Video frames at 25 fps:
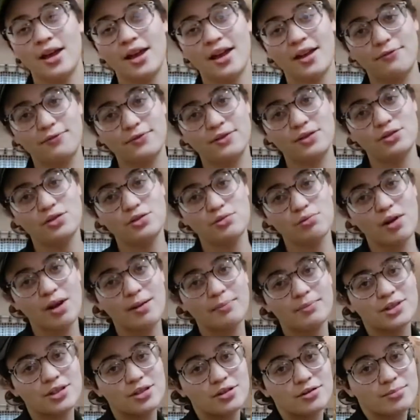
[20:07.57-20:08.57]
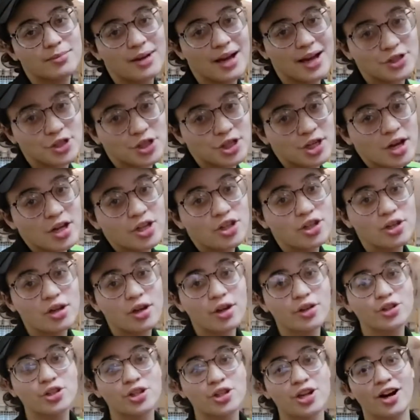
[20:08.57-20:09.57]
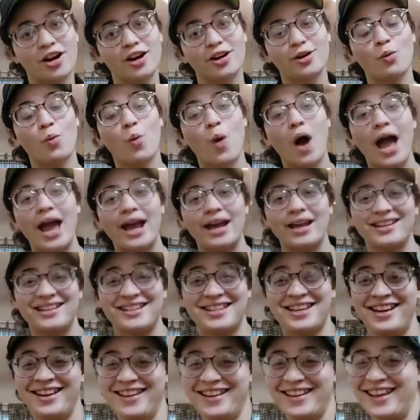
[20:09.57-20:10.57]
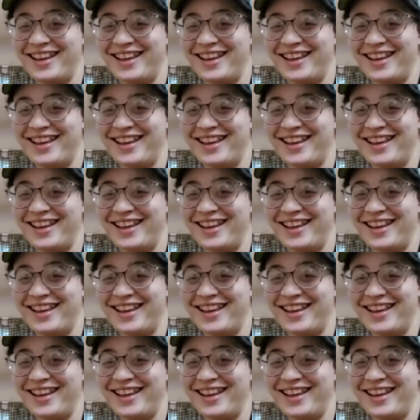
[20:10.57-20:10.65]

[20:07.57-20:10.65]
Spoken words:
If you swim too much, you'll turn white.